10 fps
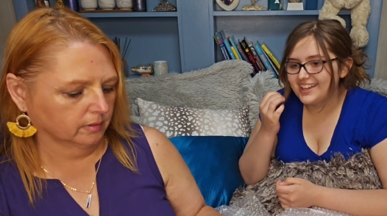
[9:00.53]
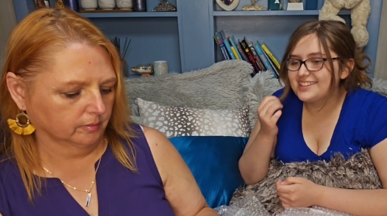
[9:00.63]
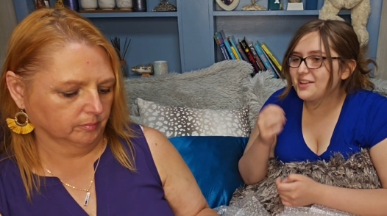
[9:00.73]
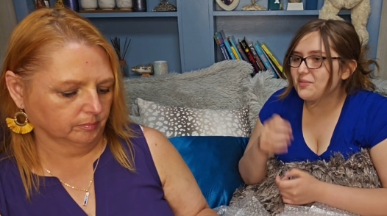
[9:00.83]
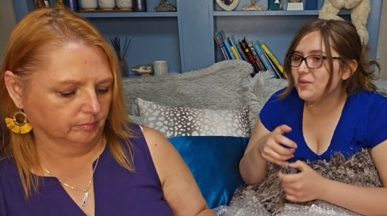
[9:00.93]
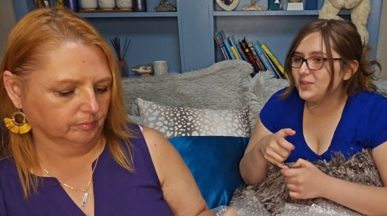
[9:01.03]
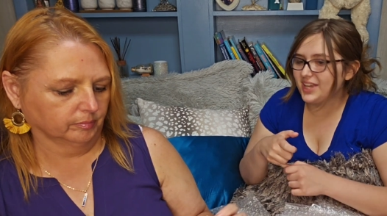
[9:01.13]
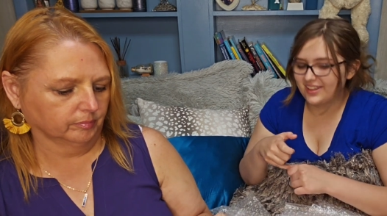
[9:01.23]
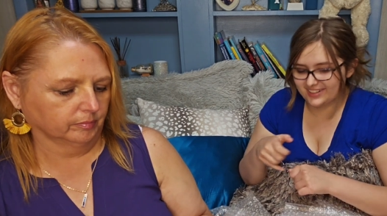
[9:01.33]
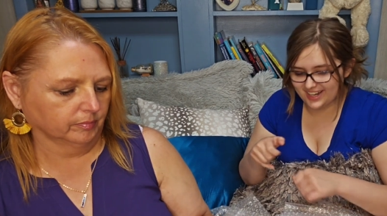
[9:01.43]
Speaker 1: It's
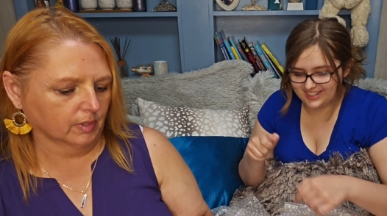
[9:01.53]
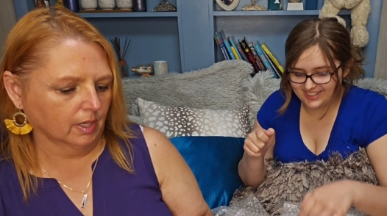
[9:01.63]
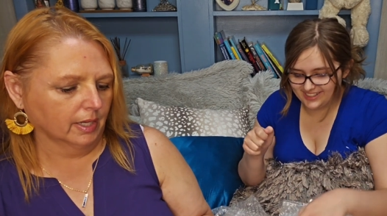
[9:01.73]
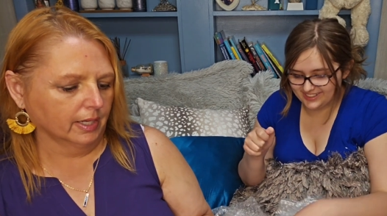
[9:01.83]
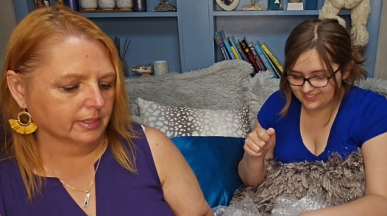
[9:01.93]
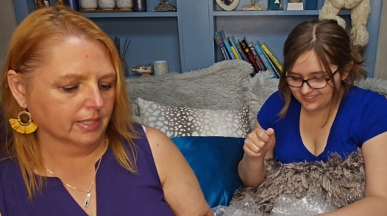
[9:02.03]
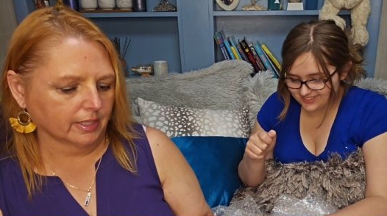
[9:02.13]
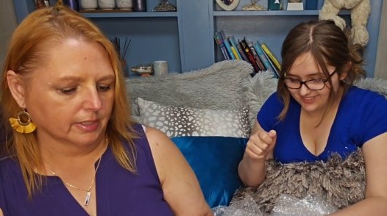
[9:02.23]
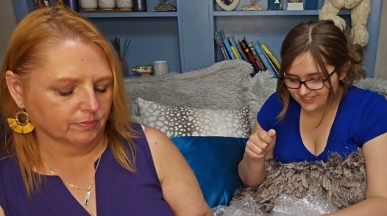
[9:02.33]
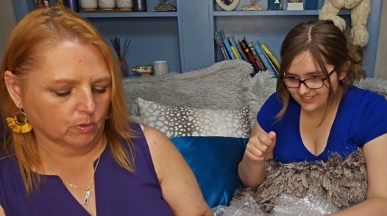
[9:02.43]
exfoliator. I know. It's
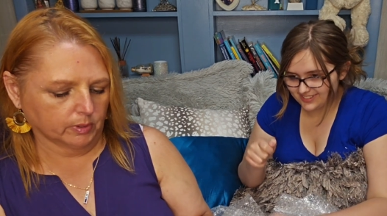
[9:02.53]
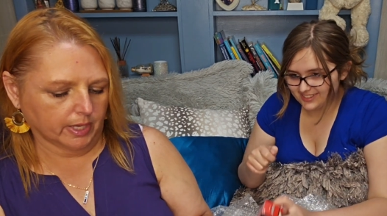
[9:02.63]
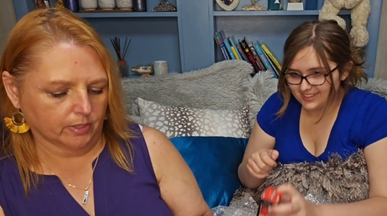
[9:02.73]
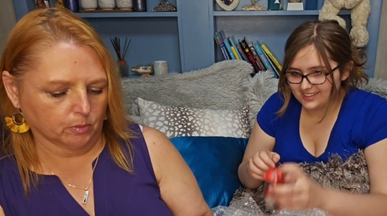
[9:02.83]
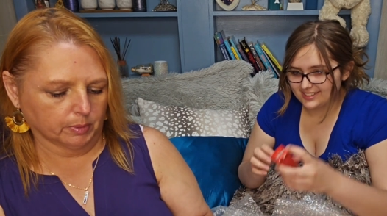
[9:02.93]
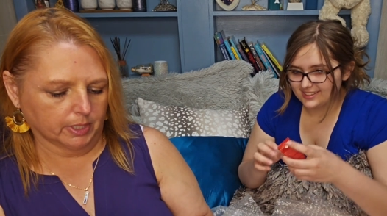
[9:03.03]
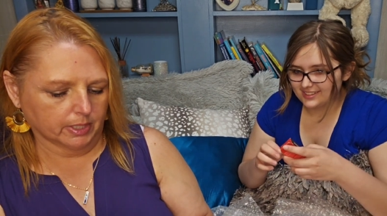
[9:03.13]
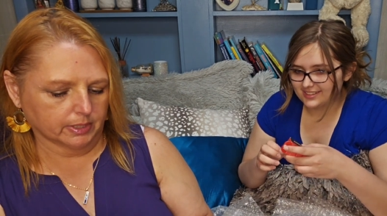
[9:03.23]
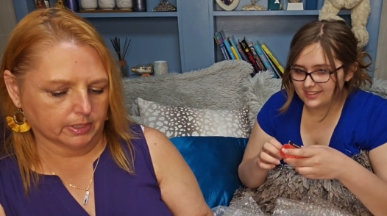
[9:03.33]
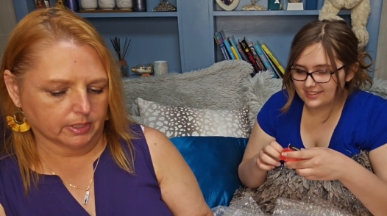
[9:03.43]
not exfoliated
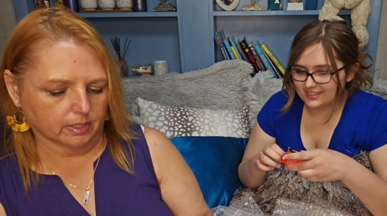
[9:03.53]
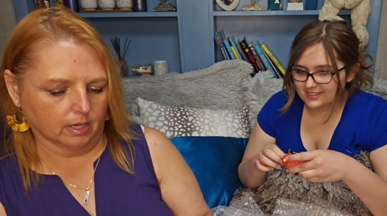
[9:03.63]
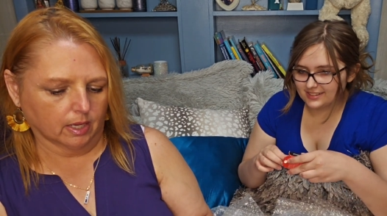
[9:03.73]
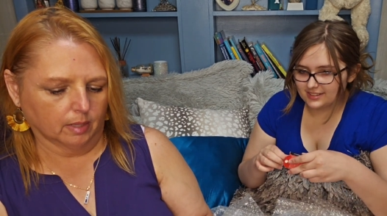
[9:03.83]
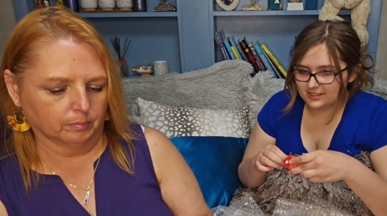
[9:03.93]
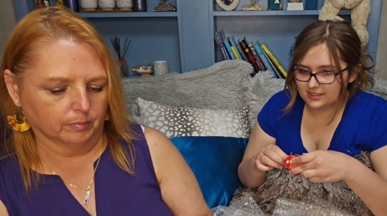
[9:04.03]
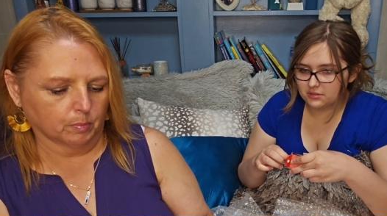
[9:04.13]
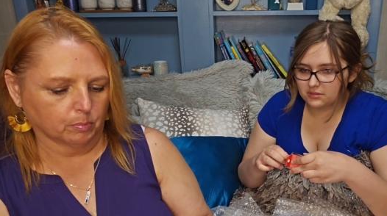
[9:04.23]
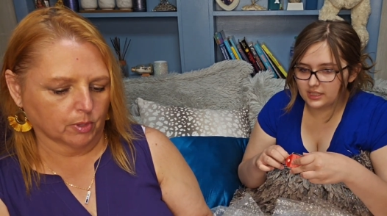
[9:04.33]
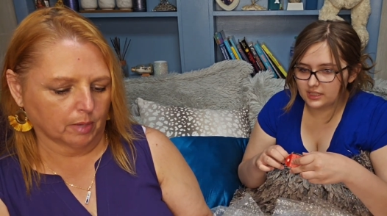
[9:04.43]
because it's um
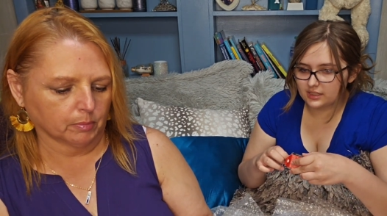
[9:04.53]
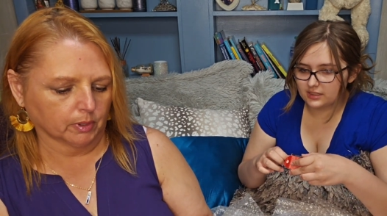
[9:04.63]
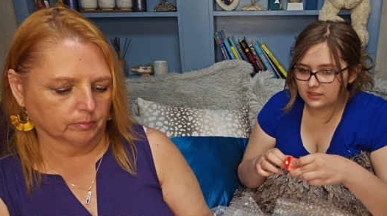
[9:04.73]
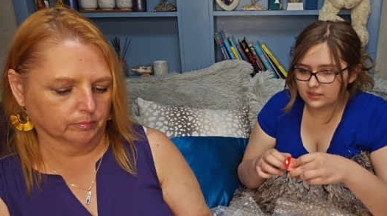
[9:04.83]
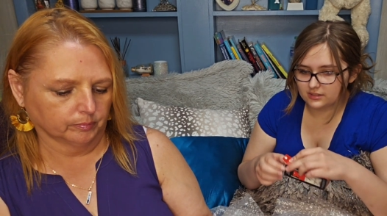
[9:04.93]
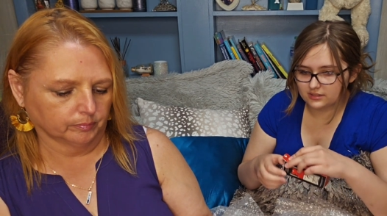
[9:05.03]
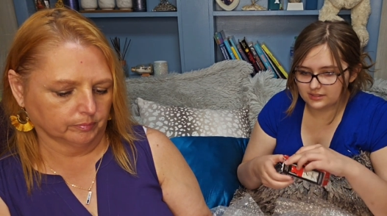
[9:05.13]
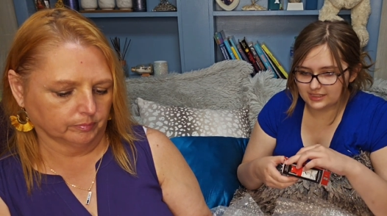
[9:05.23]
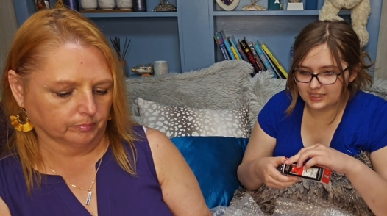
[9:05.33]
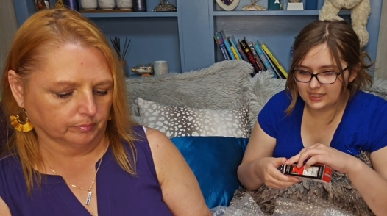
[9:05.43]
no, primer.
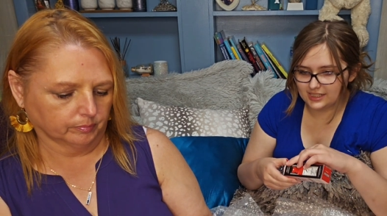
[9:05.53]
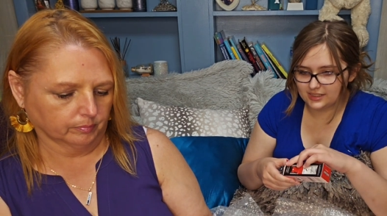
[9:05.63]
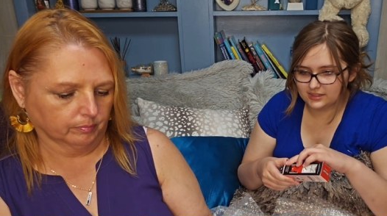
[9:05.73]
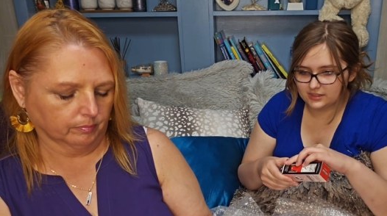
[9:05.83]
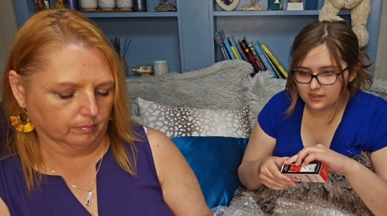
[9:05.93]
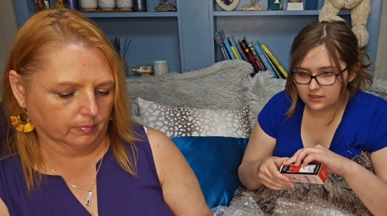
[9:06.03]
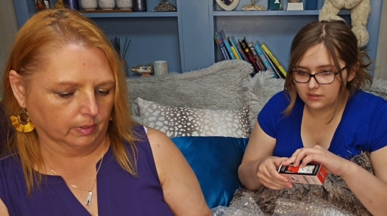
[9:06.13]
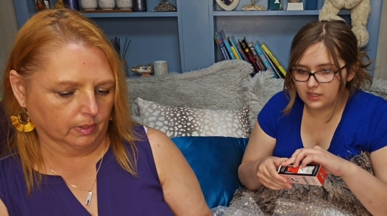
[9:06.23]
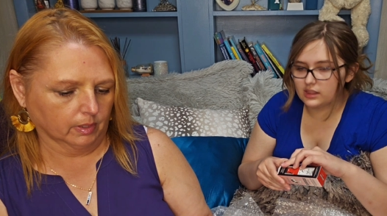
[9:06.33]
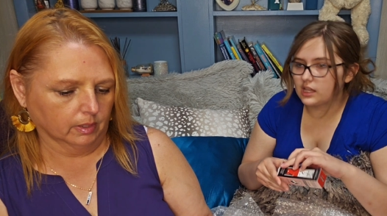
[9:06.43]
Speaker 2: uh,
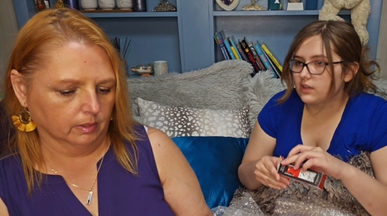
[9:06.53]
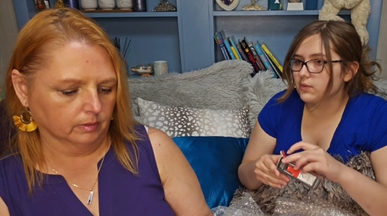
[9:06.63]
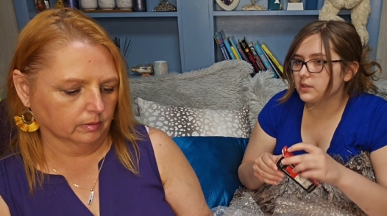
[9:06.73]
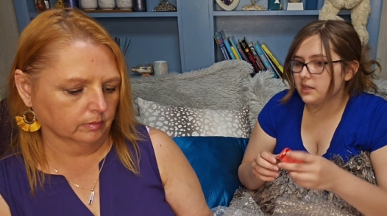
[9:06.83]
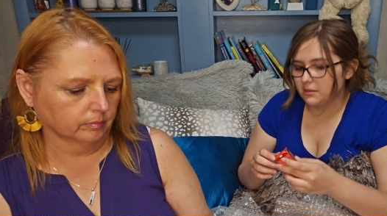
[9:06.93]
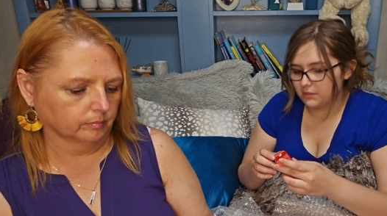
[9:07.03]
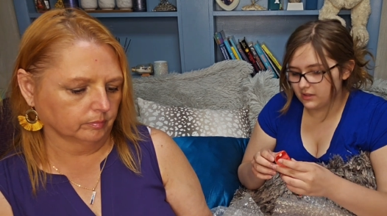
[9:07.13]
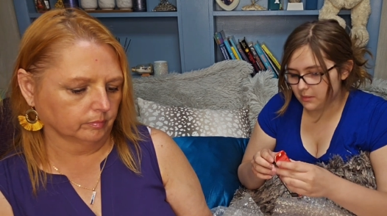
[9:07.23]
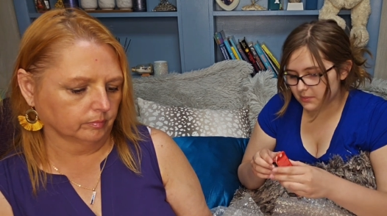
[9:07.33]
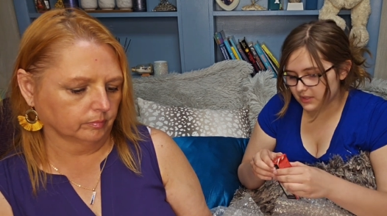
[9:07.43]
no, it's like the exfoliant you
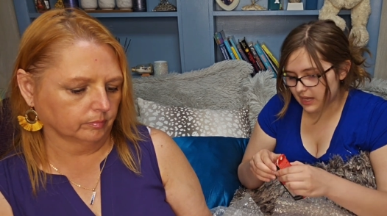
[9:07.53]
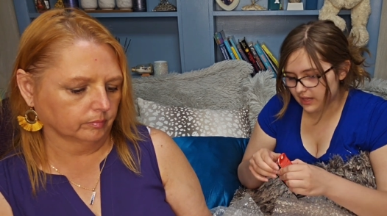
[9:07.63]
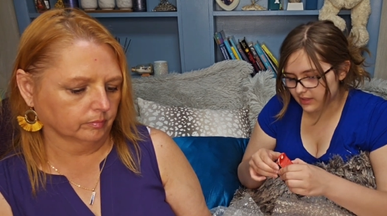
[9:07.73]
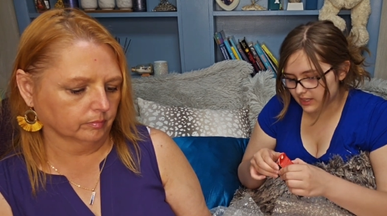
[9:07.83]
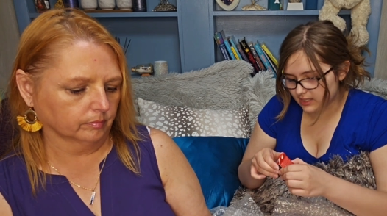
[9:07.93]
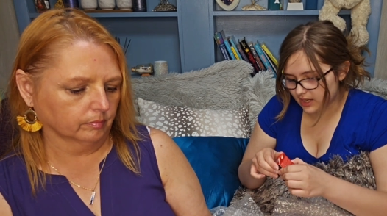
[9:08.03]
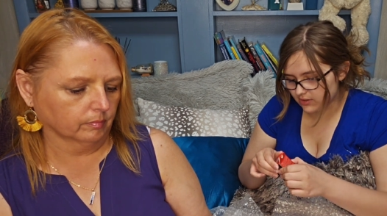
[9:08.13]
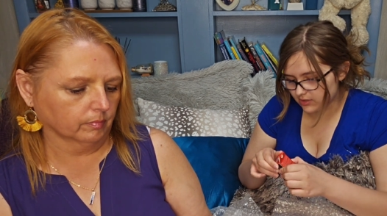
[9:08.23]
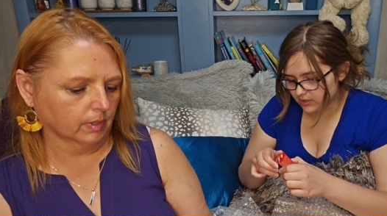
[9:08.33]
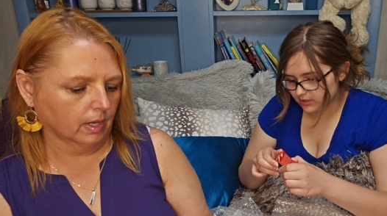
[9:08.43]
need to put in hand
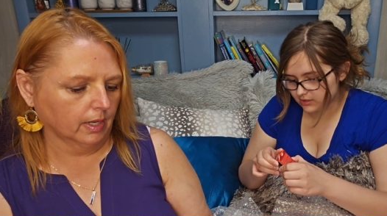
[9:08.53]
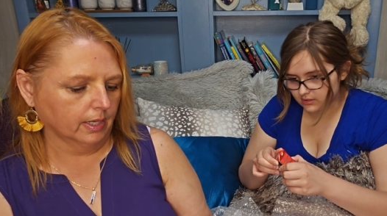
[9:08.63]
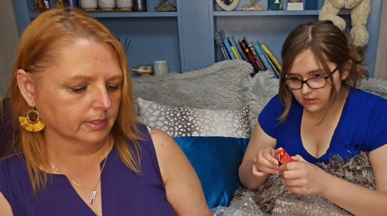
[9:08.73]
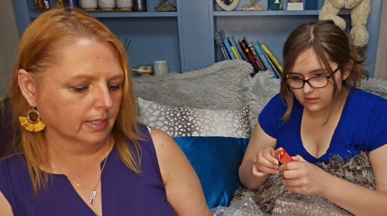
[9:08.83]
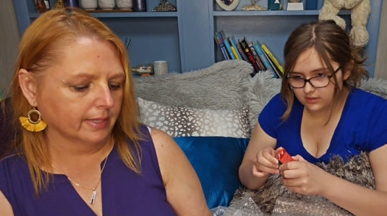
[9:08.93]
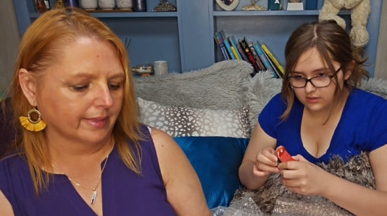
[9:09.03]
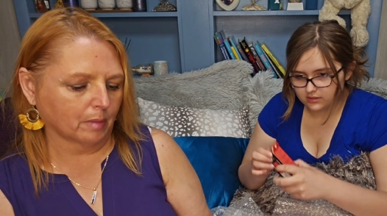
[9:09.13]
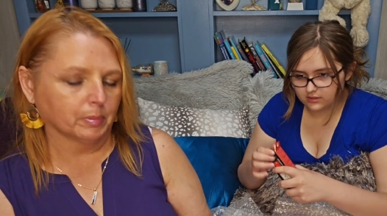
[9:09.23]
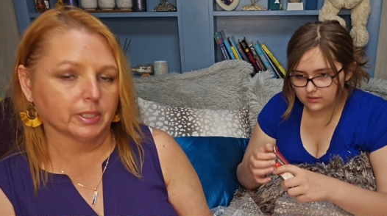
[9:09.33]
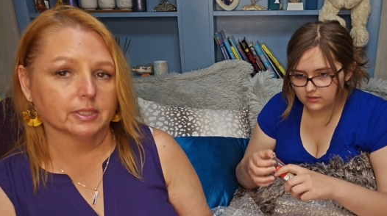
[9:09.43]
sanitizer.
Speaker 1: It's like
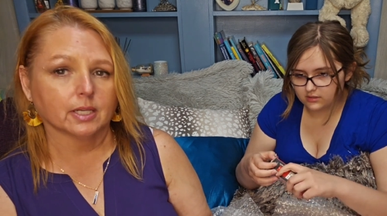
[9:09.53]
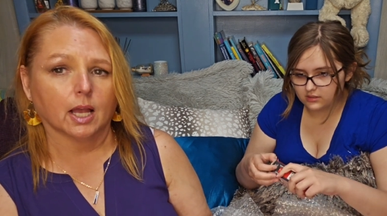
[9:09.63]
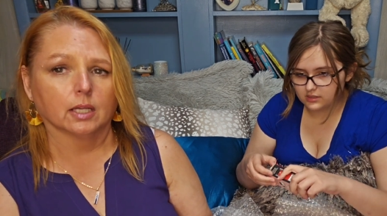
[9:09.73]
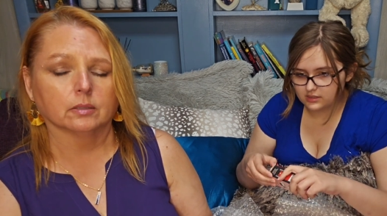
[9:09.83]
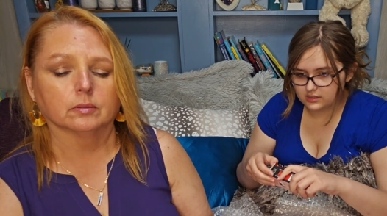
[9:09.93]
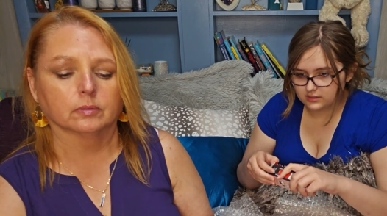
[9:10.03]
that, but it's not.